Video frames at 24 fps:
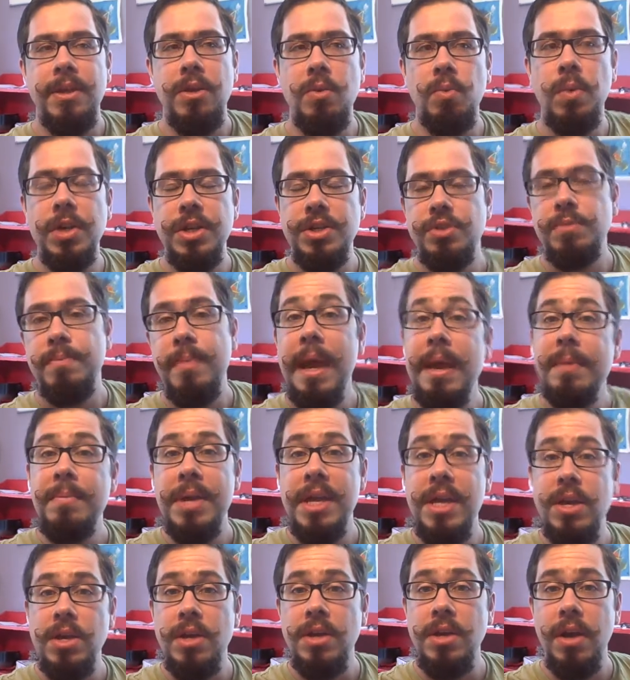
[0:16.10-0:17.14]
what you may
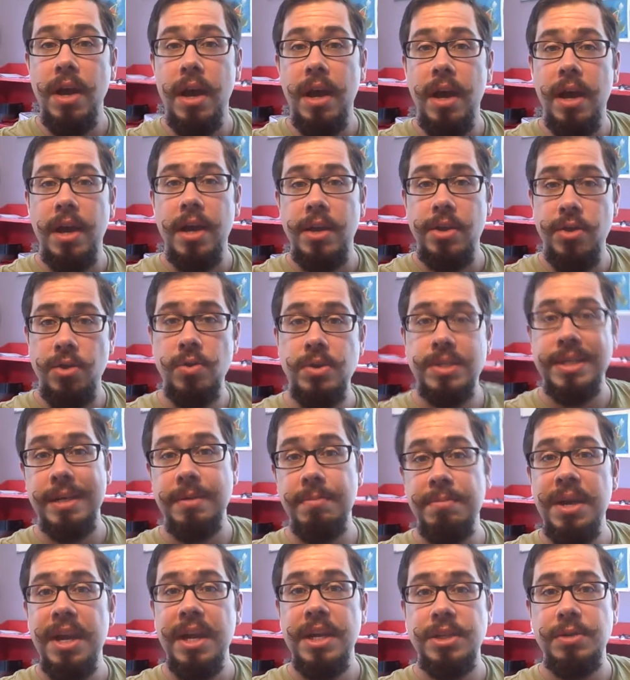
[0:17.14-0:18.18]
be
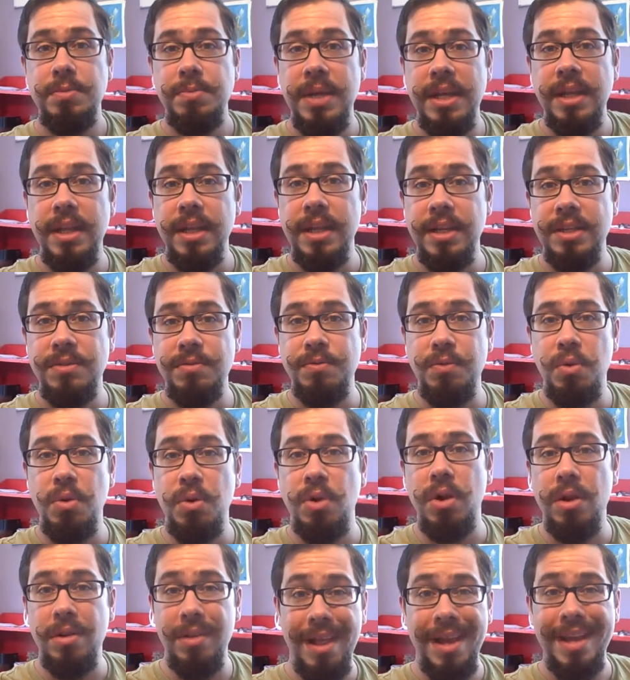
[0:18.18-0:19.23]
using PHPlist
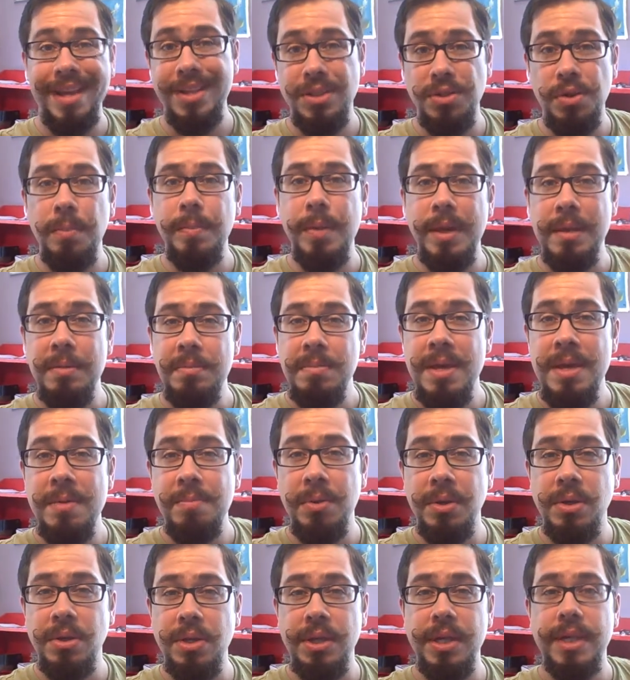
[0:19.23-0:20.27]
for, like so many
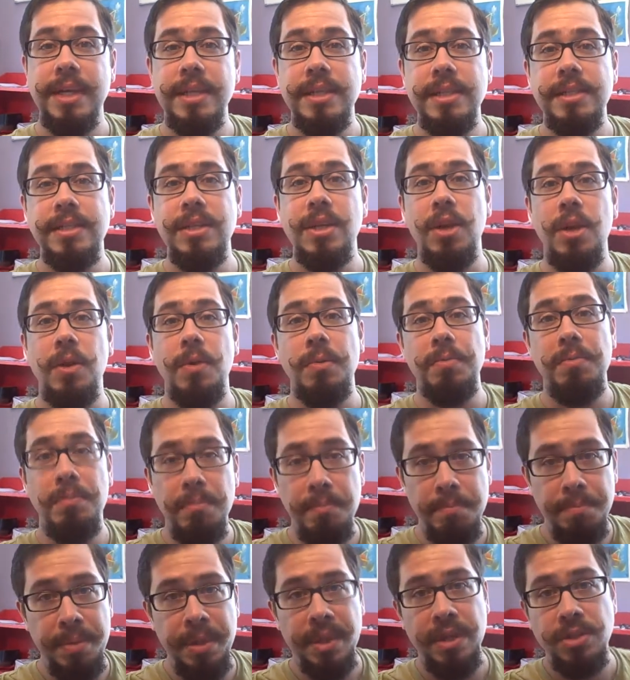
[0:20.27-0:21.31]
people, is,
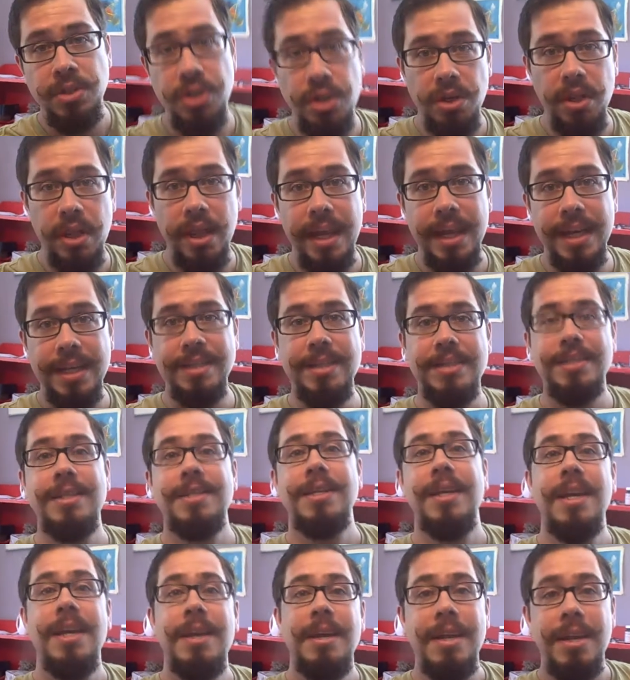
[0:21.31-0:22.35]
build your list,
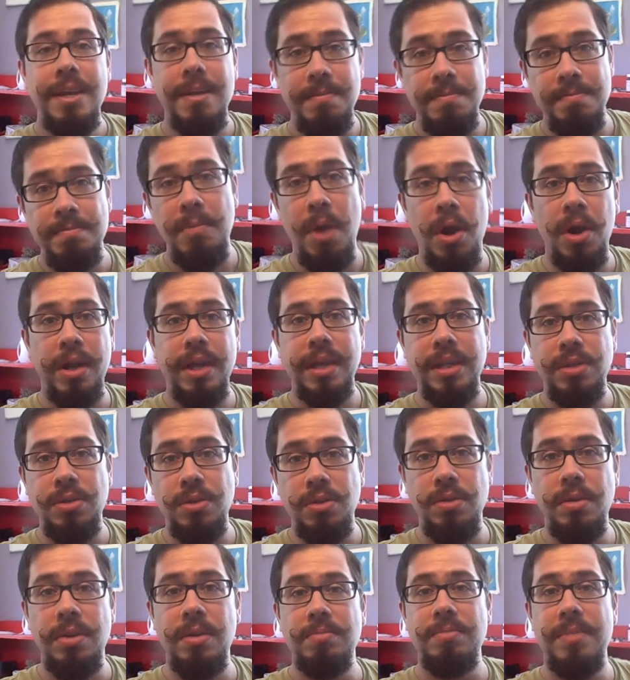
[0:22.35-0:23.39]
market
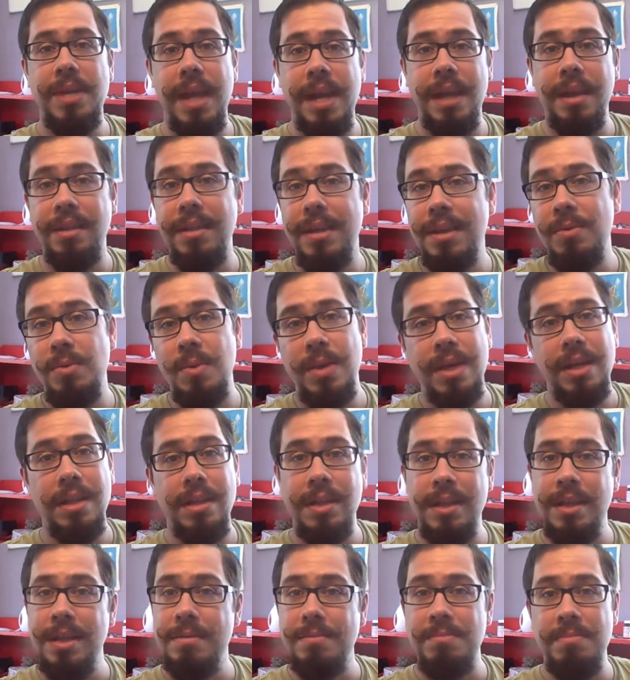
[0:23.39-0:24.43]
to them daily,
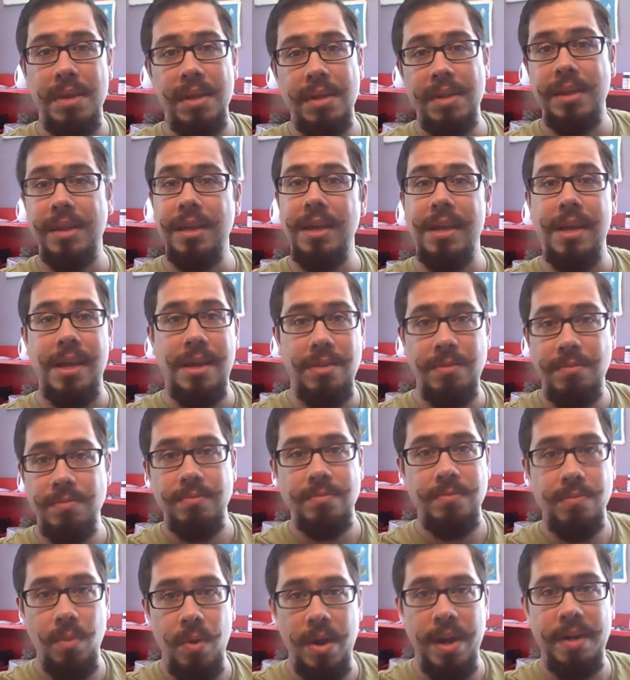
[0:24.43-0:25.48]
weekly, monthly,
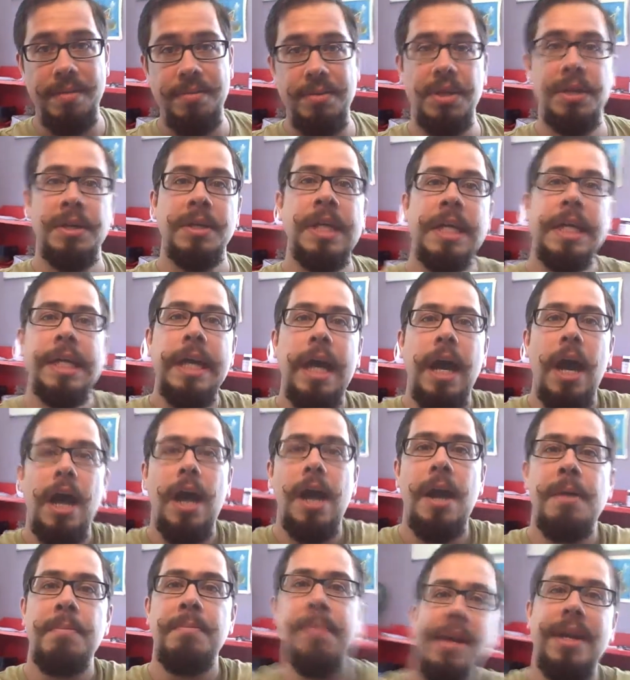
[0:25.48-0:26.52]
whatever.
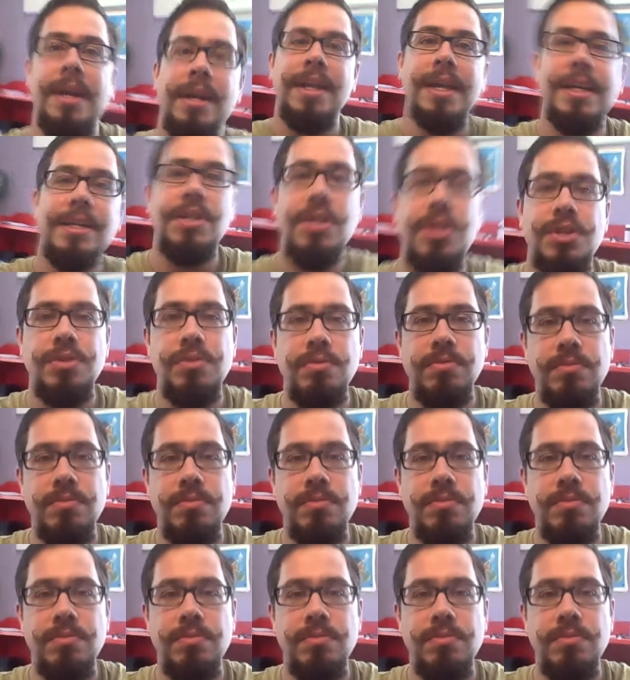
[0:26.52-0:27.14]
But I'd like to